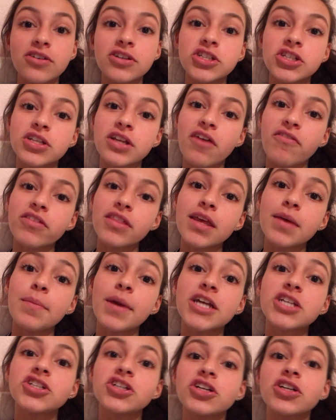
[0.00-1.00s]
You should definitely
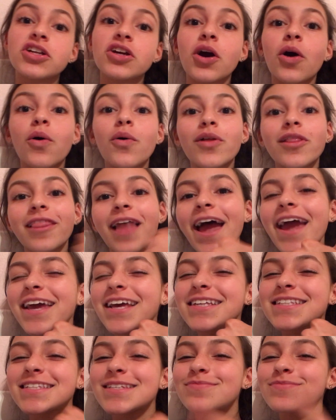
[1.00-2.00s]
make sure to go
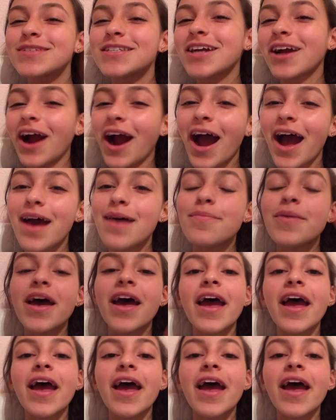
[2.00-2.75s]
like, subscribe,